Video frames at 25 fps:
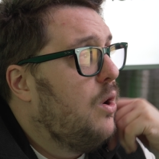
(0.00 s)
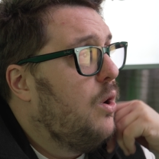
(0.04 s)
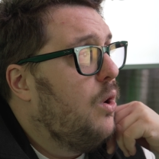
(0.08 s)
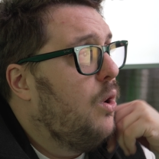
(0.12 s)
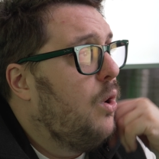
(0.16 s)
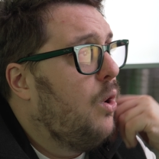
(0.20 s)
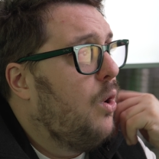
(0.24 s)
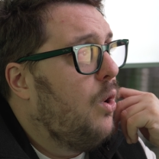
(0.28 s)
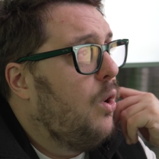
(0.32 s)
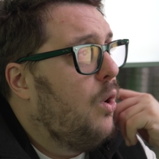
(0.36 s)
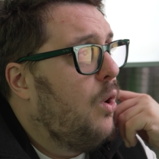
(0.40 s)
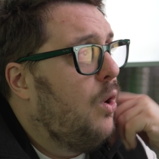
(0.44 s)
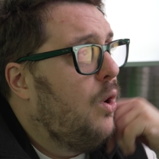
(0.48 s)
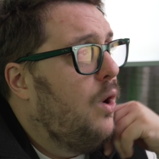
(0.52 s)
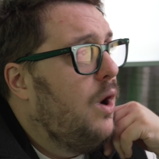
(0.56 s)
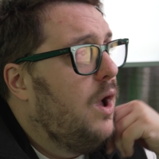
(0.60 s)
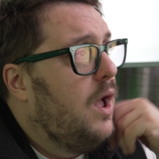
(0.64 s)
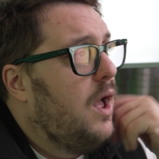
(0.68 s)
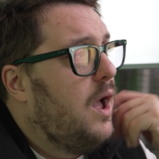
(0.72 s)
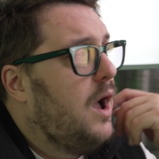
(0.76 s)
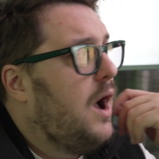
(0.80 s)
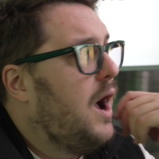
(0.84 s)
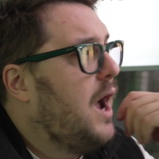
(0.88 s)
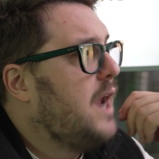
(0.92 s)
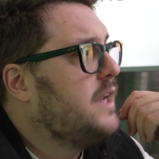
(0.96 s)
or
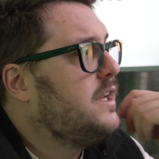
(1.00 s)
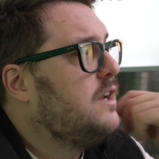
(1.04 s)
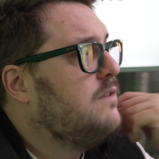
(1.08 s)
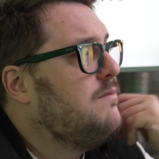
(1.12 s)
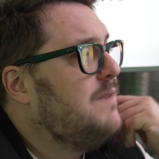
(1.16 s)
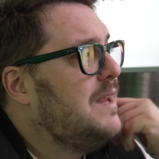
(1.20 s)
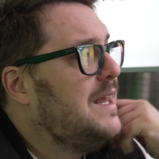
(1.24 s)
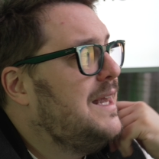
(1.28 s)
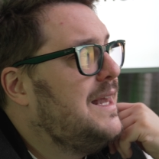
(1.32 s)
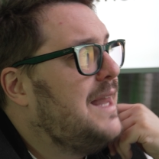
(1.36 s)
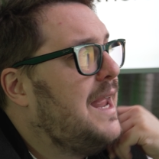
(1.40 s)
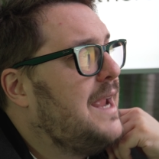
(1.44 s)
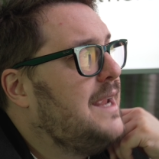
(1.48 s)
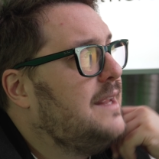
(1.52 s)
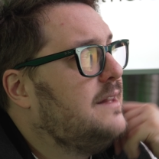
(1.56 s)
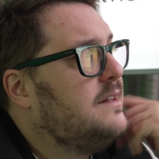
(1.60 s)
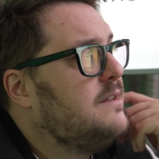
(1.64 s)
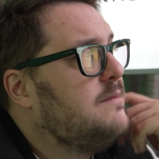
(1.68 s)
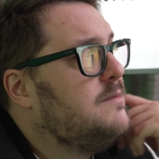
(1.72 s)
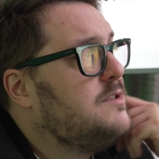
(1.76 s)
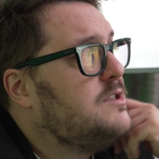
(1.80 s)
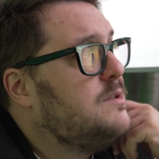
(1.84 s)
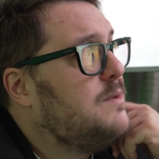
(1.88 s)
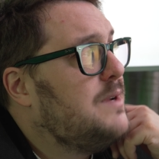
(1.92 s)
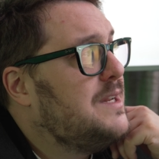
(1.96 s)
I can relate
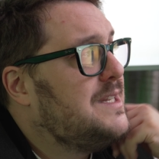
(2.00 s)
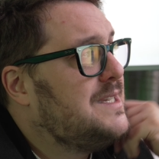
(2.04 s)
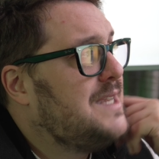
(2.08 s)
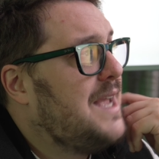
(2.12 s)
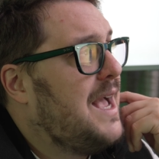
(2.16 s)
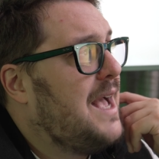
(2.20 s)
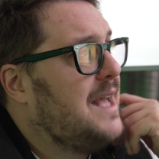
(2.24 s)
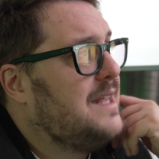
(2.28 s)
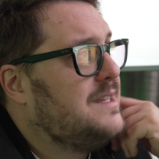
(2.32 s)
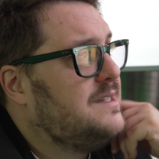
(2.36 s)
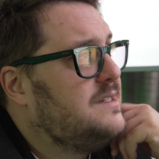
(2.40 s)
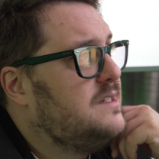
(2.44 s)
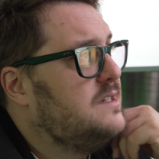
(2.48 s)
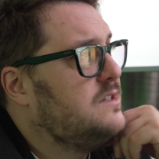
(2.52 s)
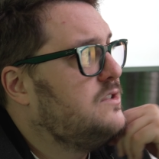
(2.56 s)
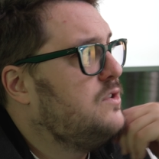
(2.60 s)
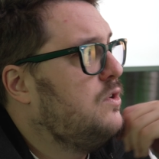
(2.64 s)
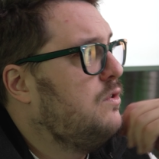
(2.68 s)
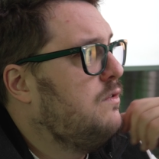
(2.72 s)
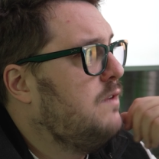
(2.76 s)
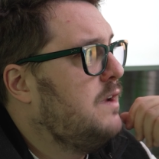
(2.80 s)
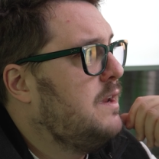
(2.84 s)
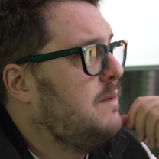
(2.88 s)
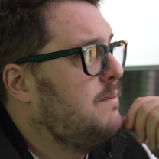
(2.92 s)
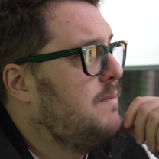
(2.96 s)
them to a task that's
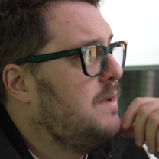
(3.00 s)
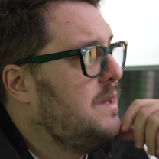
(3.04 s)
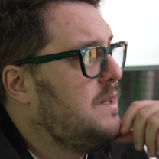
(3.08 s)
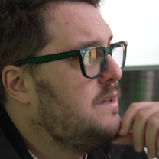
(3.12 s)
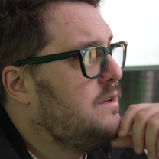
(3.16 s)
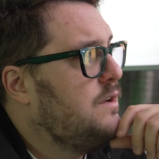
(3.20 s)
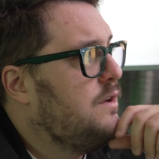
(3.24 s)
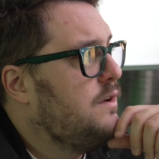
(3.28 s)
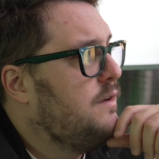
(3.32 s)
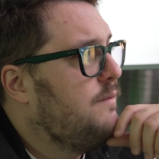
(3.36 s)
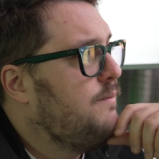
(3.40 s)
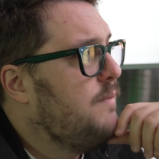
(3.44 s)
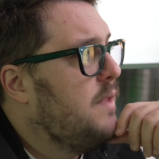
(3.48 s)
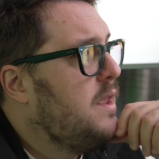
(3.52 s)
already been done.